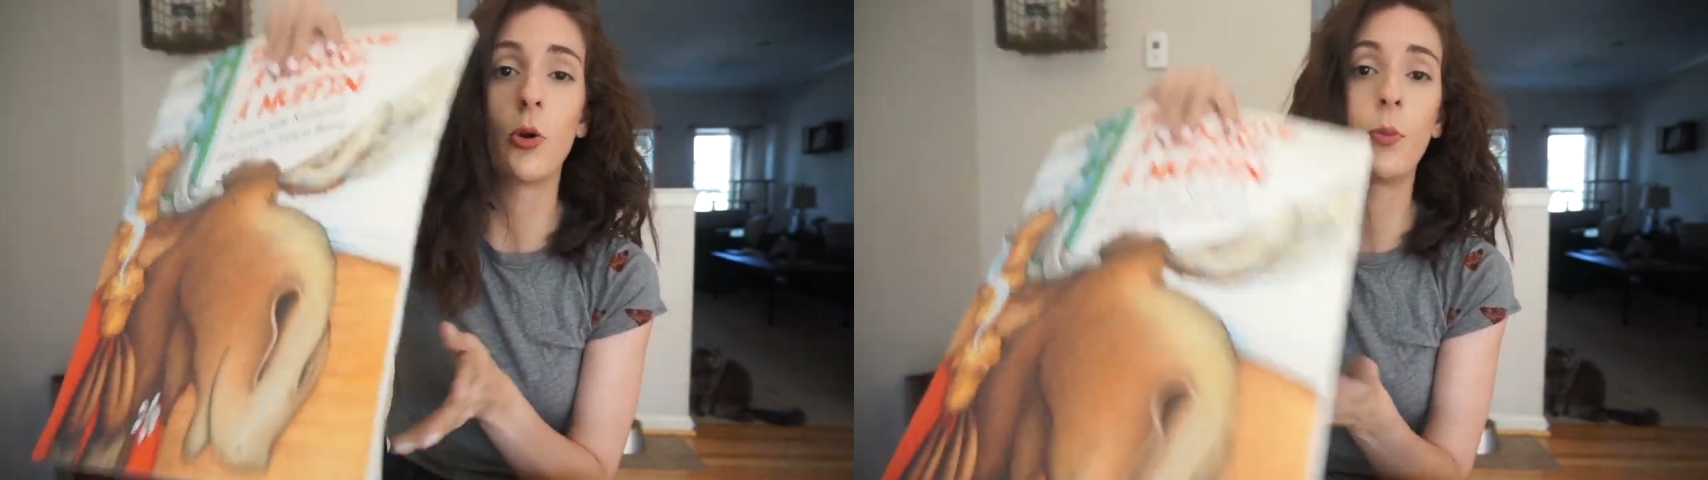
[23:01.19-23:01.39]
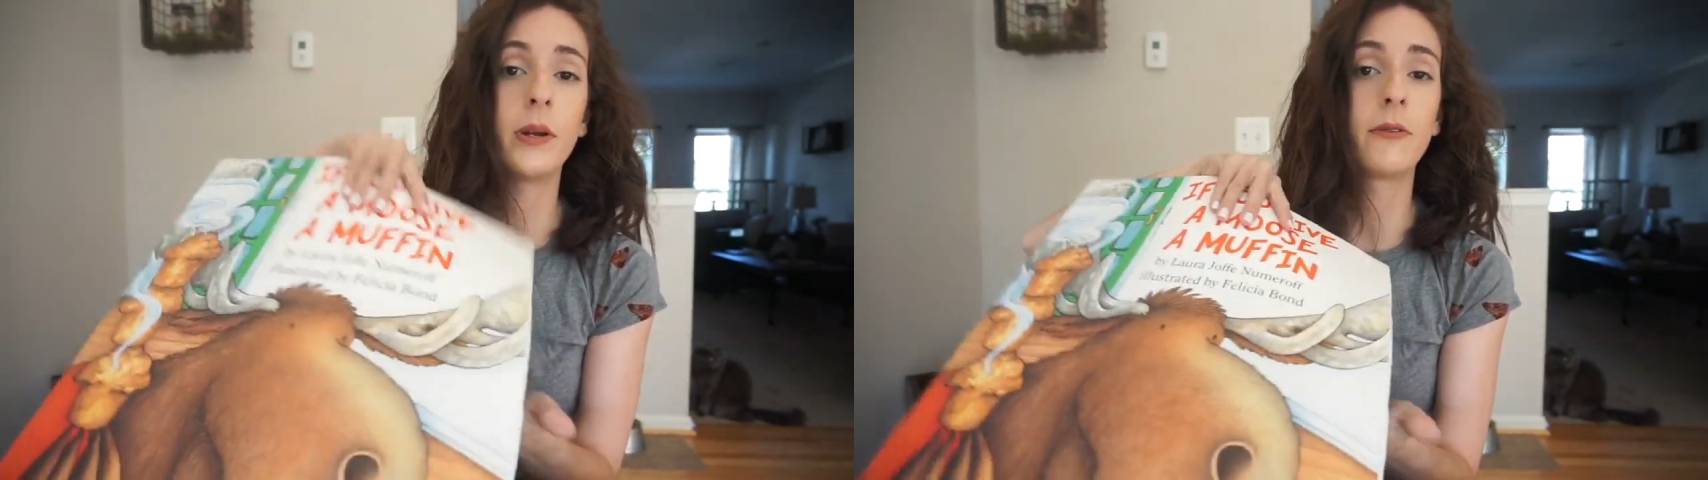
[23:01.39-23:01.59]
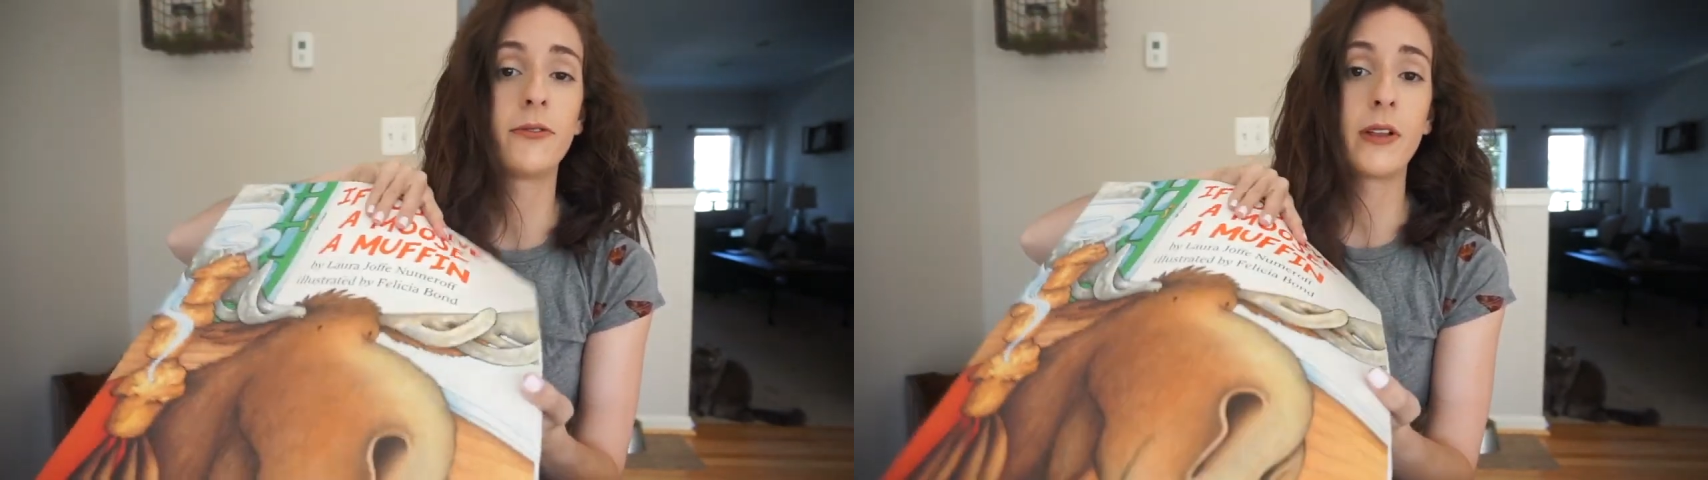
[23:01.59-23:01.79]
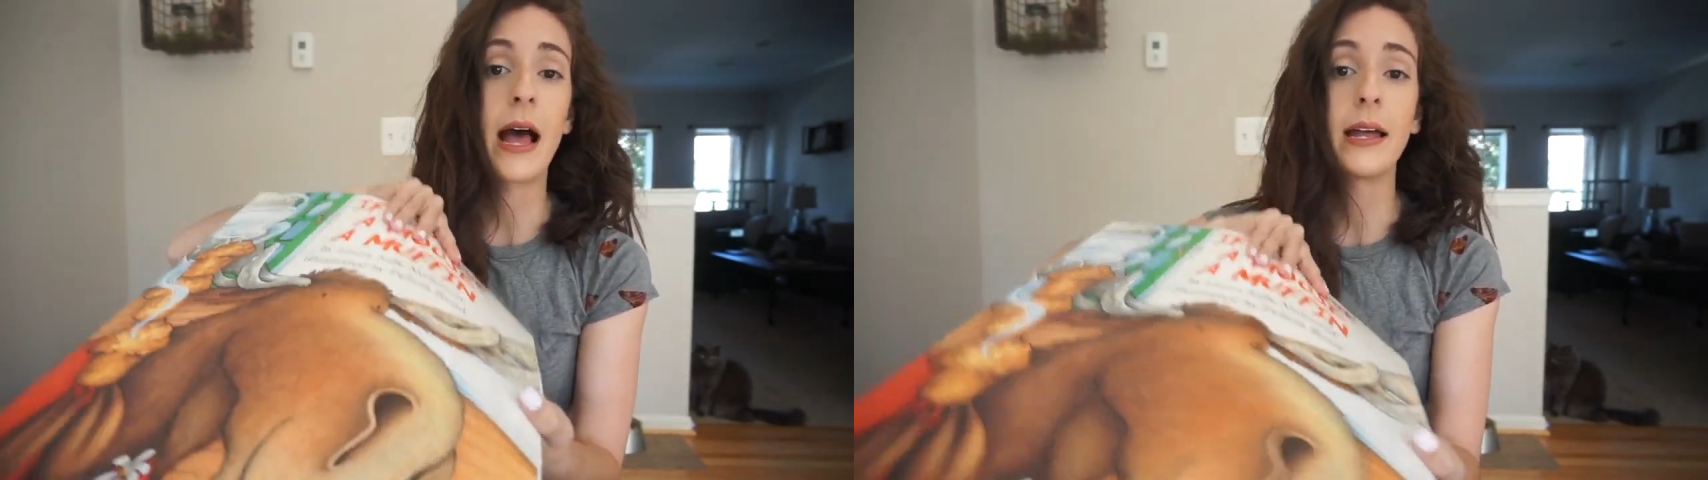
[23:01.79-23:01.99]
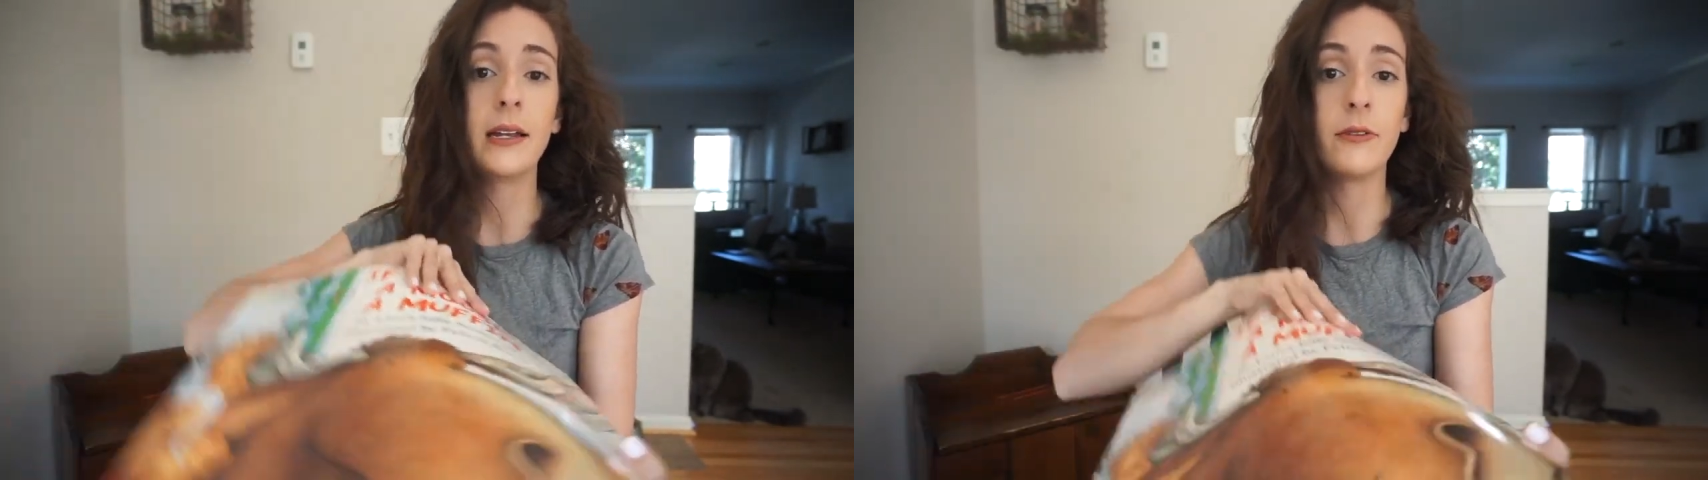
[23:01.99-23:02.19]
open it
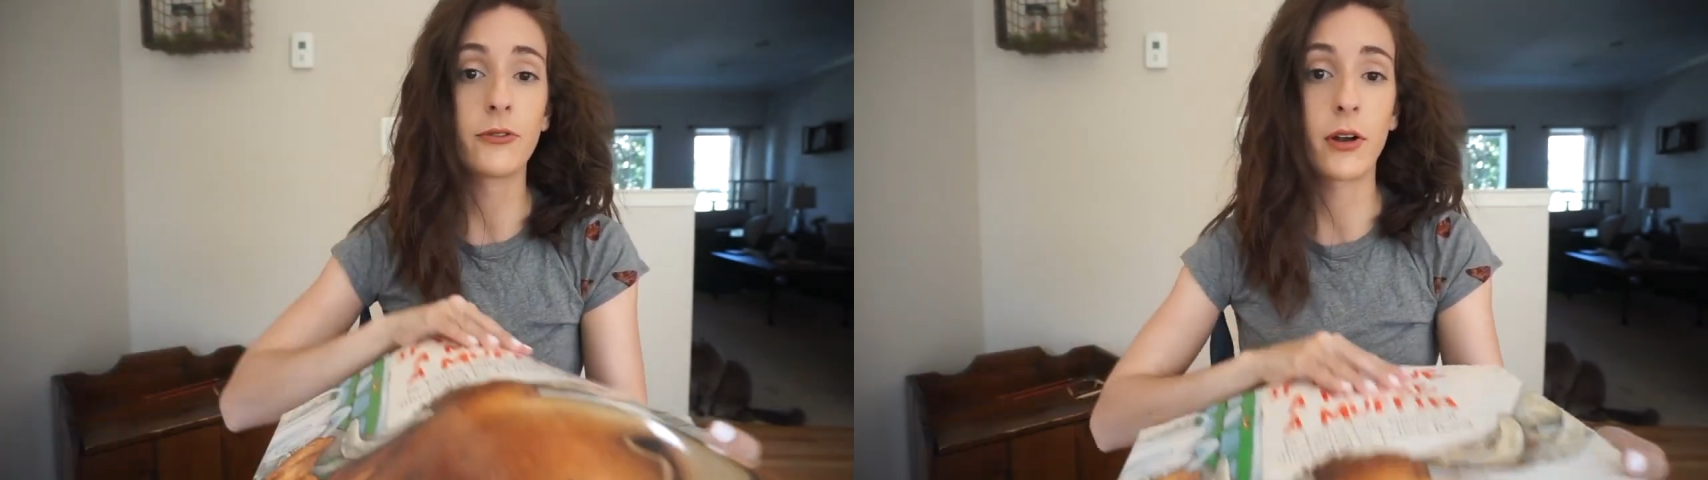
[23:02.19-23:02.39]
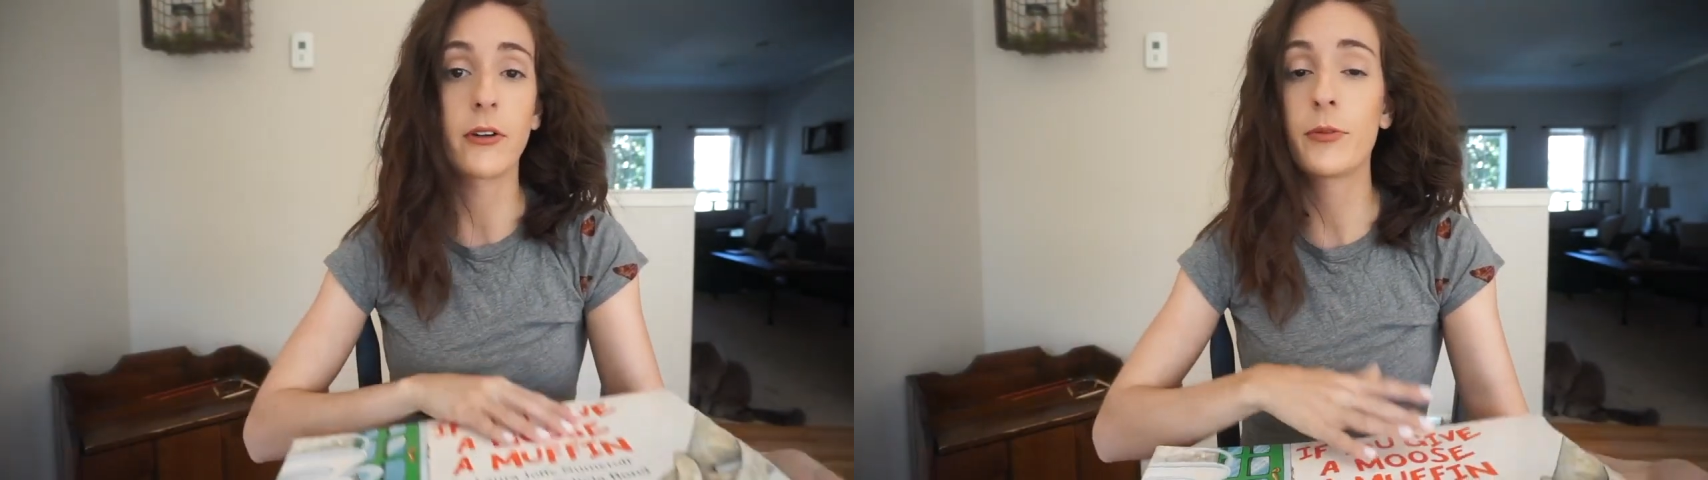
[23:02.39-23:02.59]
flat in front